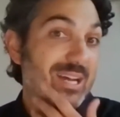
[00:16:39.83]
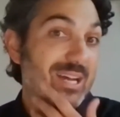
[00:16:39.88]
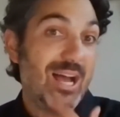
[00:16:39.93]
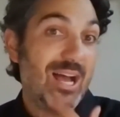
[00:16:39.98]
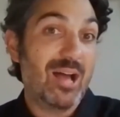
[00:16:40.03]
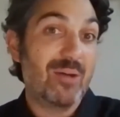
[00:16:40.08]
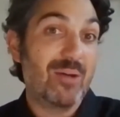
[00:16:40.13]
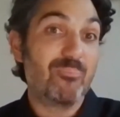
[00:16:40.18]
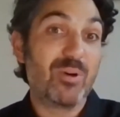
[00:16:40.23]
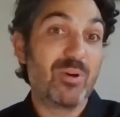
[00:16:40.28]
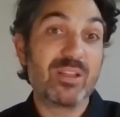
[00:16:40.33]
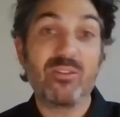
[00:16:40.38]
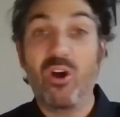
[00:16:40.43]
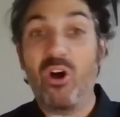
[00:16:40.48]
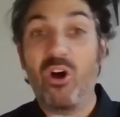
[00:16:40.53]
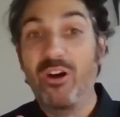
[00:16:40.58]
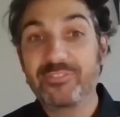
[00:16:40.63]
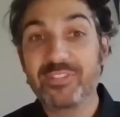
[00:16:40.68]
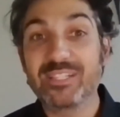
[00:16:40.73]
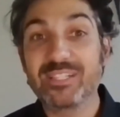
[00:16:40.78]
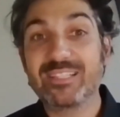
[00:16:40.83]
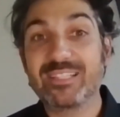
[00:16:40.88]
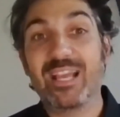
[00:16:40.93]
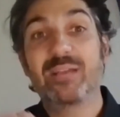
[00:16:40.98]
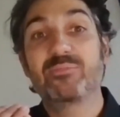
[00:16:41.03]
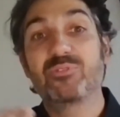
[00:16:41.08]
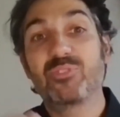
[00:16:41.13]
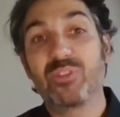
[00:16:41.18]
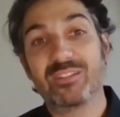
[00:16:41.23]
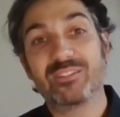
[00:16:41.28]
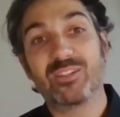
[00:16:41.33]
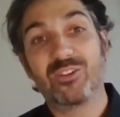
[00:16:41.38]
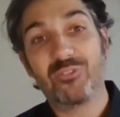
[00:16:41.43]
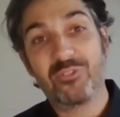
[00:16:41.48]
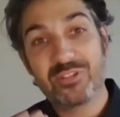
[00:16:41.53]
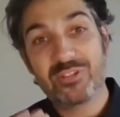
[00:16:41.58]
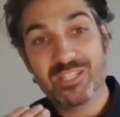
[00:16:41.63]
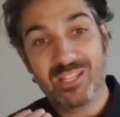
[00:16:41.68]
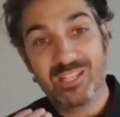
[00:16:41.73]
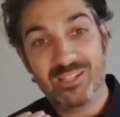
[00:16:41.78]
Um, but oftentimes throughout the
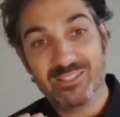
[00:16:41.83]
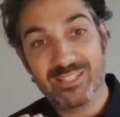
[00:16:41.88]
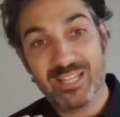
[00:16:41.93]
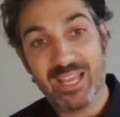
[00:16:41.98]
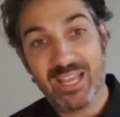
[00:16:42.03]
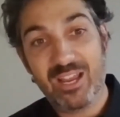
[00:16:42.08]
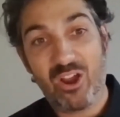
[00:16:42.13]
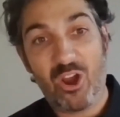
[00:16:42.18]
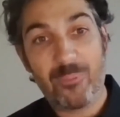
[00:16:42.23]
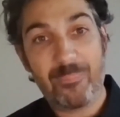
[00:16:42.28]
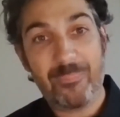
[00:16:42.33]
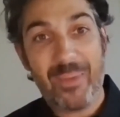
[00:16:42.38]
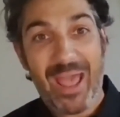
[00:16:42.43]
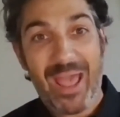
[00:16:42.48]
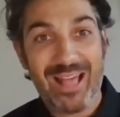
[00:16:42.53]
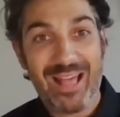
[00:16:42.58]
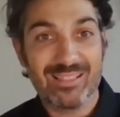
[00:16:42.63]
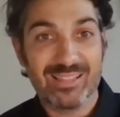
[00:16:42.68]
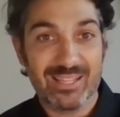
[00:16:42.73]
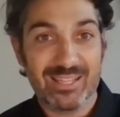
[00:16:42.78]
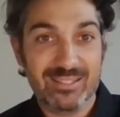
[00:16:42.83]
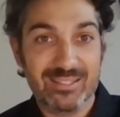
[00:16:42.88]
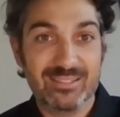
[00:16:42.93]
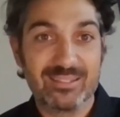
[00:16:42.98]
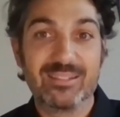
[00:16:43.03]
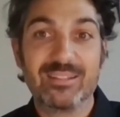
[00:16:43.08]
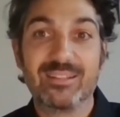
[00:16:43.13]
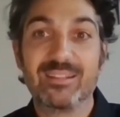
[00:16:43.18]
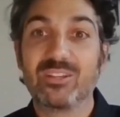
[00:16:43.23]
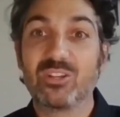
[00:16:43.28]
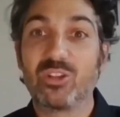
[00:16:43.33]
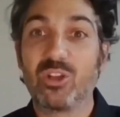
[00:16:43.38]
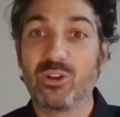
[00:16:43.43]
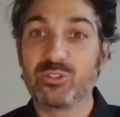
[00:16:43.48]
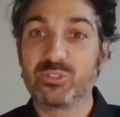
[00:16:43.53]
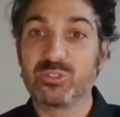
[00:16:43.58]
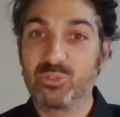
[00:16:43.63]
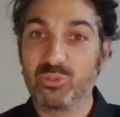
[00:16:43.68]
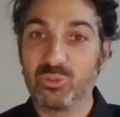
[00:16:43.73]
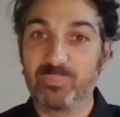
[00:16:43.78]
course of our day, our palate
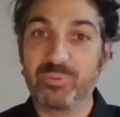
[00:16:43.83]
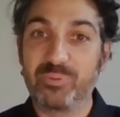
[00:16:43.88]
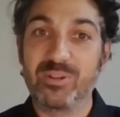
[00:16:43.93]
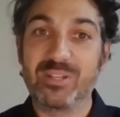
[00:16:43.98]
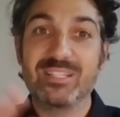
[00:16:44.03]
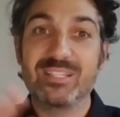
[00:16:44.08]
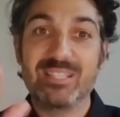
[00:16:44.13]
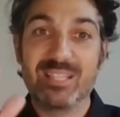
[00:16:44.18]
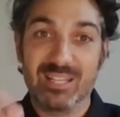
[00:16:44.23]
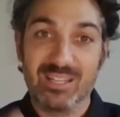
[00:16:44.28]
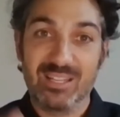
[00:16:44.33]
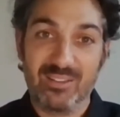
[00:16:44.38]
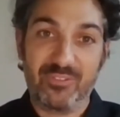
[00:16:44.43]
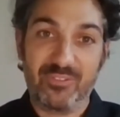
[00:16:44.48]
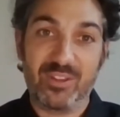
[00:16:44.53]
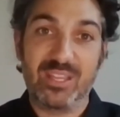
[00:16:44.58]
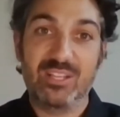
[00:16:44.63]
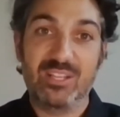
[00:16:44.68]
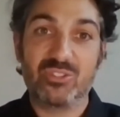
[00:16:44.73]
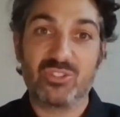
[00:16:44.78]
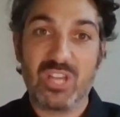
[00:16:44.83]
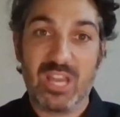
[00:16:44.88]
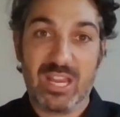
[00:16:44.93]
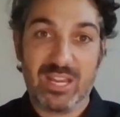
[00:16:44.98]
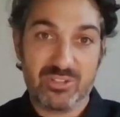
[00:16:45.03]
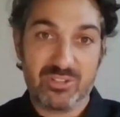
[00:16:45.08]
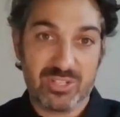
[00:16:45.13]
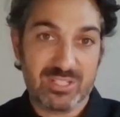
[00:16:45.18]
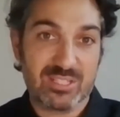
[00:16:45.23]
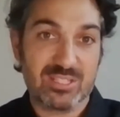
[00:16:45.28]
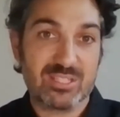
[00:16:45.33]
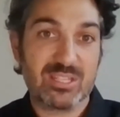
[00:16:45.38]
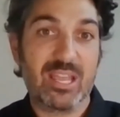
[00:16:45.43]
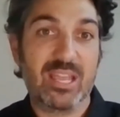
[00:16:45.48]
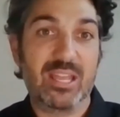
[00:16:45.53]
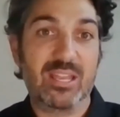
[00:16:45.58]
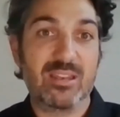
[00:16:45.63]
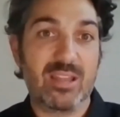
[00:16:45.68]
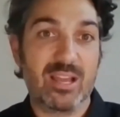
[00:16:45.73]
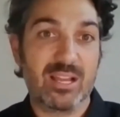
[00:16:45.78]
goes through pretty significant changes
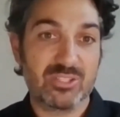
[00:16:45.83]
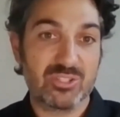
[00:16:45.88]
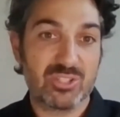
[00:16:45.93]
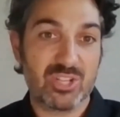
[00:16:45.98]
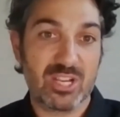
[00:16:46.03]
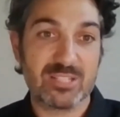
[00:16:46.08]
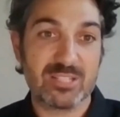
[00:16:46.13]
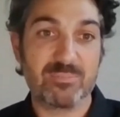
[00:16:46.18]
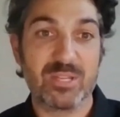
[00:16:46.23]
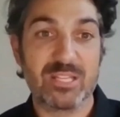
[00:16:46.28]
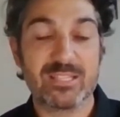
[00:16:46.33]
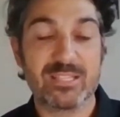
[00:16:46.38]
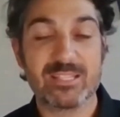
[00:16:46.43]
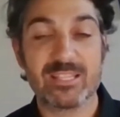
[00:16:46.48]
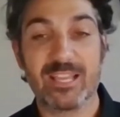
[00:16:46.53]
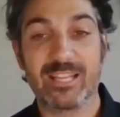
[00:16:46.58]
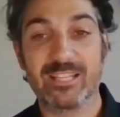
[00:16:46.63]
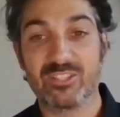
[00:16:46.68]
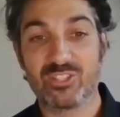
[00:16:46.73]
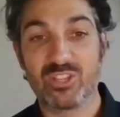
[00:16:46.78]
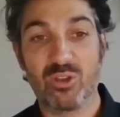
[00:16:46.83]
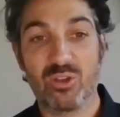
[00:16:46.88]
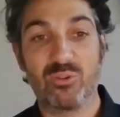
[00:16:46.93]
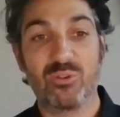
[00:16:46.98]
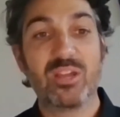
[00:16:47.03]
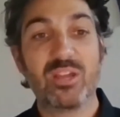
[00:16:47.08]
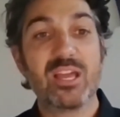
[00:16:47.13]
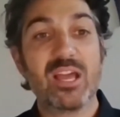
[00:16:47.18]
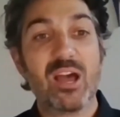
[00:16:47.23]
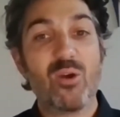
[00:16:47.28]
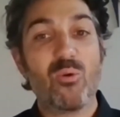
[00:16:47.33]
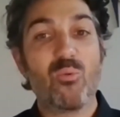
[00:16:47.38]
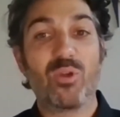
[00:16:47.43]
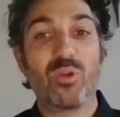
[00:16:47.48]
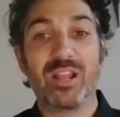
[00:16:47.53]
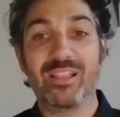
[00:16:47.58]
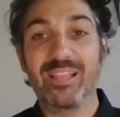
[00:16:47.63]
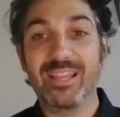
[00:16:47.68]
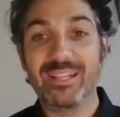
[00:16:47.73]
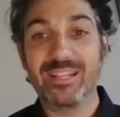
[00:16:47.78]
and adjustments. And so what
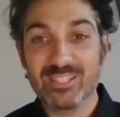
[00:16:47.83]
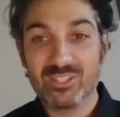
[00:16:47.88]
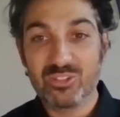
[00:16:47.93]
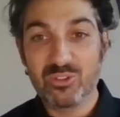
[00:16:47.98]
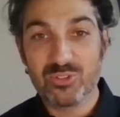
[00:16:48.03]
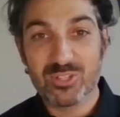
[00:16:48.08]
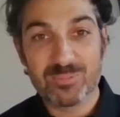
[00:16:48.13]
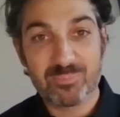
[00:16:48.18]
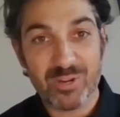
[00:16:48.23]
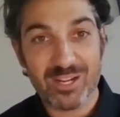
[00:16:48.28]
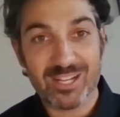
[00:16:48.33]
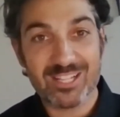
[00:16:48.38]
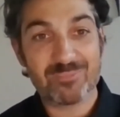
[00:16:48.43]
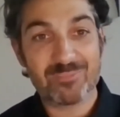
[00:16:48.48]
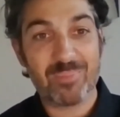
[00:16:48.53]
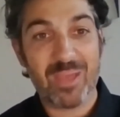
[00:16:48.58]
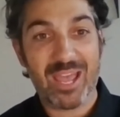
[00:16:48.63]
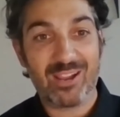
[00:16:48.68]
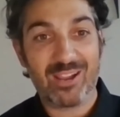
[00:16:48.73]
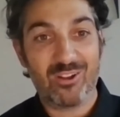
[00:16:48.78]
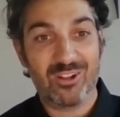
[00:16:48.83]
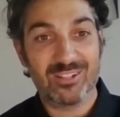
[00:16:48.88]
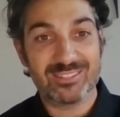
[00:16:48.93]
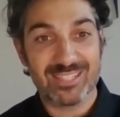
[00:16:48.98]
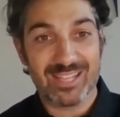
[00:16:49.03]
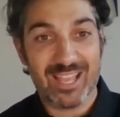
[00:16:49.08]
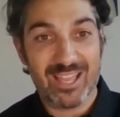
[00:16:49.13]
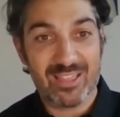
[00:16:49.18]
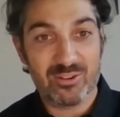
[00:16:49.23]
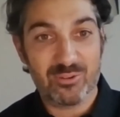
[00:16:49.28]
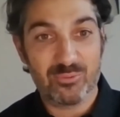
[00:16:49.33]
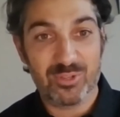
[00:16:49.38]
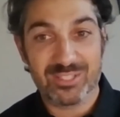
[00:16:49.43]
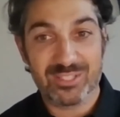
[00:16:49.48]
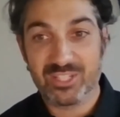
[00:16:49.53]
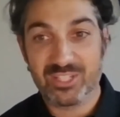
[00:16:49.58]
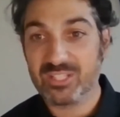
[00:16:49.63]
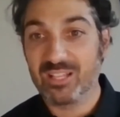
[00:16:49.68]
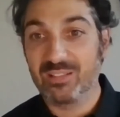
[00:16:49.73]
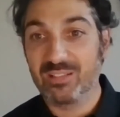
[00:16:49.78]
I like to do is bring us back all together with
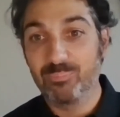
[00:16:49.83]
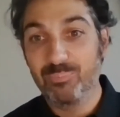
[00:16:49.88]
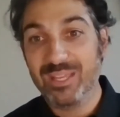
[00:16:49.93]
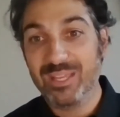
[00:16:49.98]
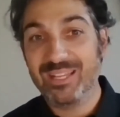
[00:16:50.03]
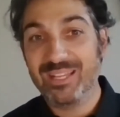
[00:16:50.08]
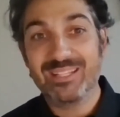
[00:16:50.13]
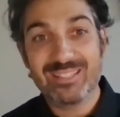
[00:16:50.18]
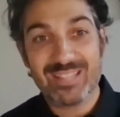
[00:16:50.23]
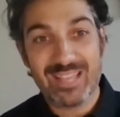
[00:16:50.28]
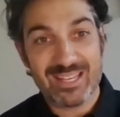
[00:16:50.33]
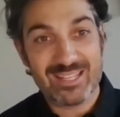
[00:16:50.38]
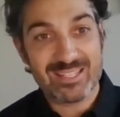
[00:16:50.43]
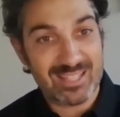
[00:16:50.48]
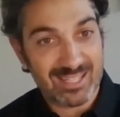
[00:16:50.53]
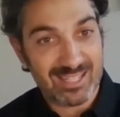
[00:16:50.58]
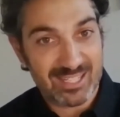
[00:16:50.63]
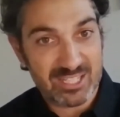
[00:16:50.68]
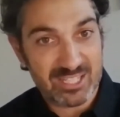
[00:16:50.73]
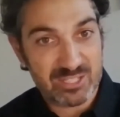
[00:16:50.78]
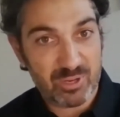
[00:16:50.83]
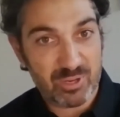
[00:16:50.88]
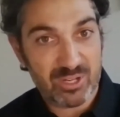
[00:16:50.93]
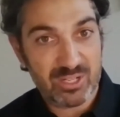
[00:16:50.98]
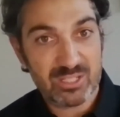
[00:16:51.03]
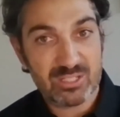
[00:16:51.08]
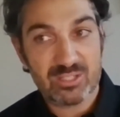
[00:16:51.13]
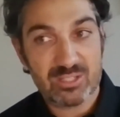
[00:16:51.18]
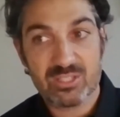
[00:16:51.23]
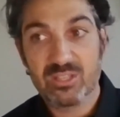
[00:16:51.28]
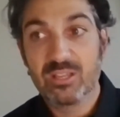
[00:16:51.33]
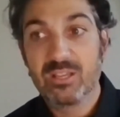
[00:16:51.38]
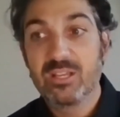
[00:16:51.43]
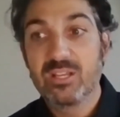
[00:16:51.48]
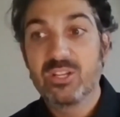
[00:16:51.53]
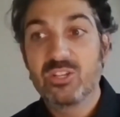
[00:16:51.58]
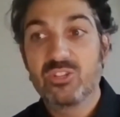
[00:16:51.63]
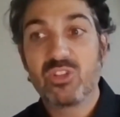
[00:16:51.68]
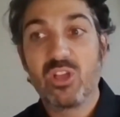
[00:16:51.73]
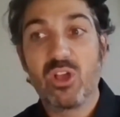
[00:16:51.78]
just a mini tasting experience
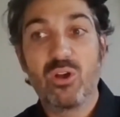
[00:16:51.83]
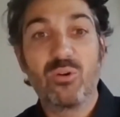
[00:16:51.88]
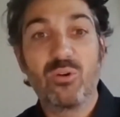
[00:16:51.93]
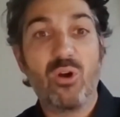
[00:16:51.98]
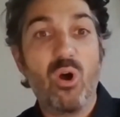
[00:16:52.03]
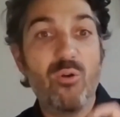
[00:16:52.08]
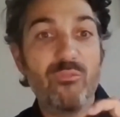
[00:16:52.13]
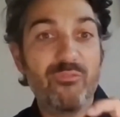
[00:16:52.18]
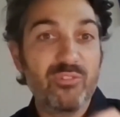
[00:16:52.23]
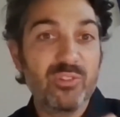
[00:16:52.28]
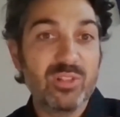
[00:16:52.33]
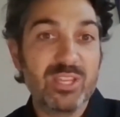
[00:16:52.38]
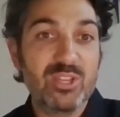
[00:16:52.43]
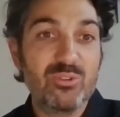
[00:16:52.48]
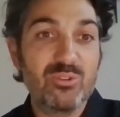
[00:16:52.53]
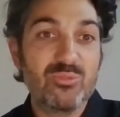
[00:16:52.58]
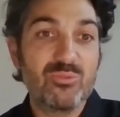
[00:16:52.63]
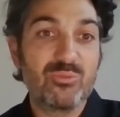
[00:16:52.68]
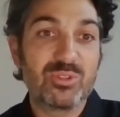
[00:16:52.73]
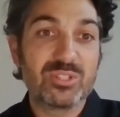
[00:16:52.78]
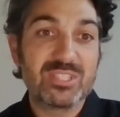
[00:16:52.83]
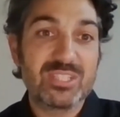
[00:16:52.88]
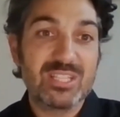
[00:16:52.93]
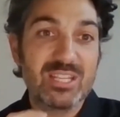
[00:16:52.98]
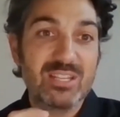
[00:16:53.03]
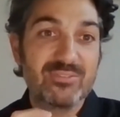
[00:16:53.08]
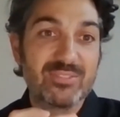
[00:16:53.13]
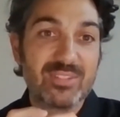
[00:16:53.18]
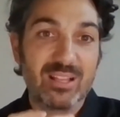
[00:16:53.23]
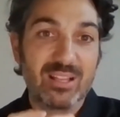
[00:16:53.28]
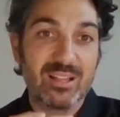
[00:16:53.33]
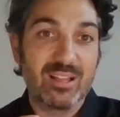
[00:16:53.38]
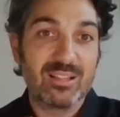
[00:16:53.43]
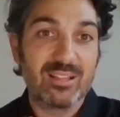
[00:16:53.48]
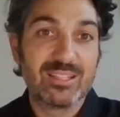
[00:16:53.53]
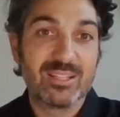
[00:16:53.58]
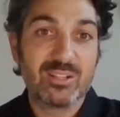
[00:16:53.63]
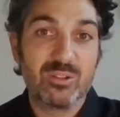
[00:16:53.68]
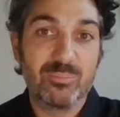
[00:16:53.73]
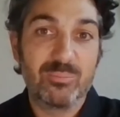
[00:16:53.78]
so hopefully you received uh,
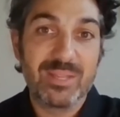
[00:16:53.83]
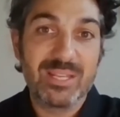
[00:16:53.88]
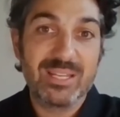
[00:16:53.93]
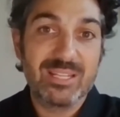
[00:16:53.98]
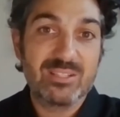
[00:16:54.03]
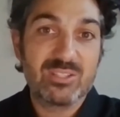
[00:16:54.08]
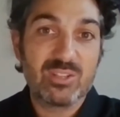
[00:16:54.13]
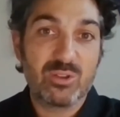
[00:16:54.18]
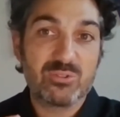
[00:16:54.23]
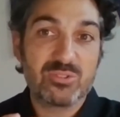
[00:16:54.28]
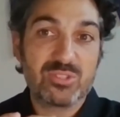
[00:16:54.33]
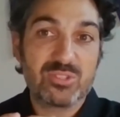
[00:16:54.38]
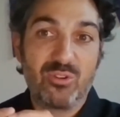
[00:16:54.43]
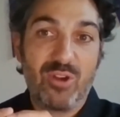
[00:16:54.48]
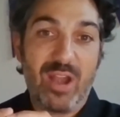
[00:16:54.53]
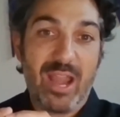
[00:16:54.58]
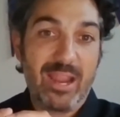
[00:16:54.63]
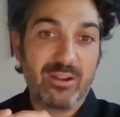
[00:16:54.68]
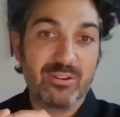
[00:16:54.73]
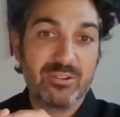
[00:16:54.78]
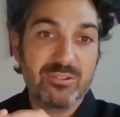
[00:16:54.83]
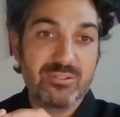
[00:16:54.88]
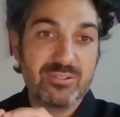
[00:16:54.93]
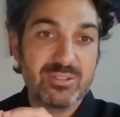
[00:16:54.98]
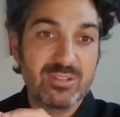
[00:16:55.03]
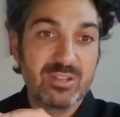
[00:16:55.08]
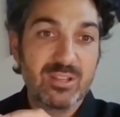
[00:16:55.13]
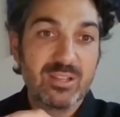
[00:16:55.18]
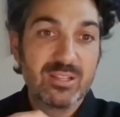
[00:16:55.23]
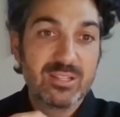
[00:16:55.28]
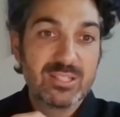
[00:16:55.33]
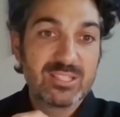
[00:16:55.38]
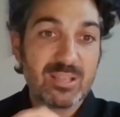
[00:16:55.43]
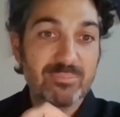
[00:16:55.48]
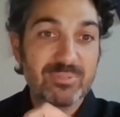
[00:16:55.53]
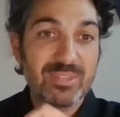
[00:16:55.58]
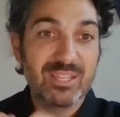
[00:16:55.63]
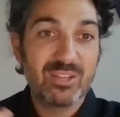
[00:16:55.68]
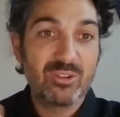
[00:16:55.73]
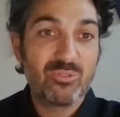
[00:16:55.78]
little mini toast crackers,
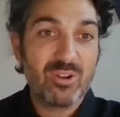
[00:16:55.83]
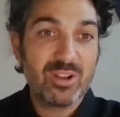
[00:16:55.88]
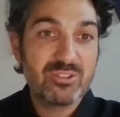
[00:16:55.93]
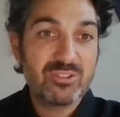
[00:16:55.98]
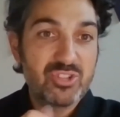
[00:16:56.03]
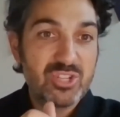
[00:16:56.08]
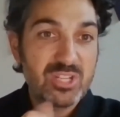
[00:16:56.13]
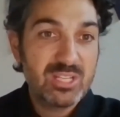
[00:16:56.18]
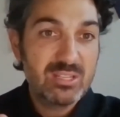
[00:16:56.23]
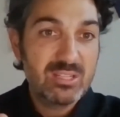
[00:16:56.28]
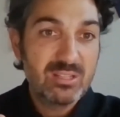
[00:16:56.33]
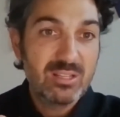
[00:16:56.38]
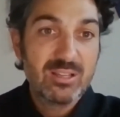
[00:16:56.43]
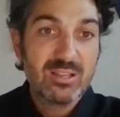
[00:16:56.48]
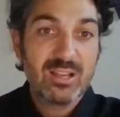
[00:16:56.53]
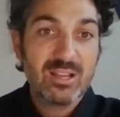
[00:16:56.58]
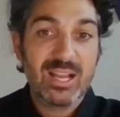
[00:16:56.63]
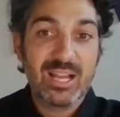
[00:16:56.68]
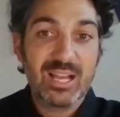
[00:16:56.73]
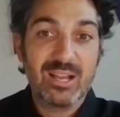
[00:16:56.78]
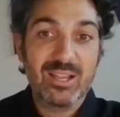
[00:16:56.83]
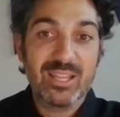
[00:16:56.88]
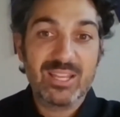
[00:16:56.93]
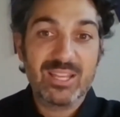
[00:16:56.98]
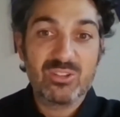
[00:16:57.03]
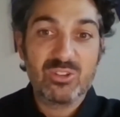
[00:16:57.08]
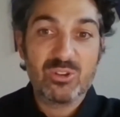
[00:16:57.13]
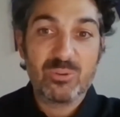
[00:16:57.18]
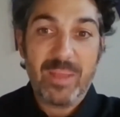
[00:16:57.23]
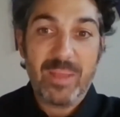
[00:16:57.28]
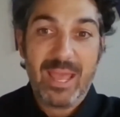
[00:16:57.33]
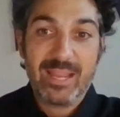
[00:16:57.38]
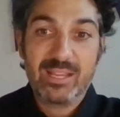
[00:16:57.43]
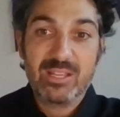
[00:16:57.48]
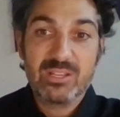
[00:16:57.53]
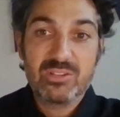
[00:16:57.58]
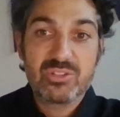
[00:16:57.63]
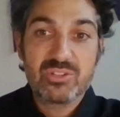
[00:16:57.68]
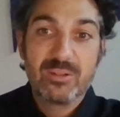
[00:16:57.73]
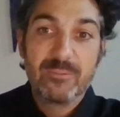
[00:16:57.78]
something crunchy uh, in your
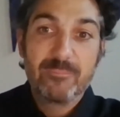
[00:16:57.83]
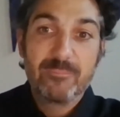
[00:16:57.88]
package.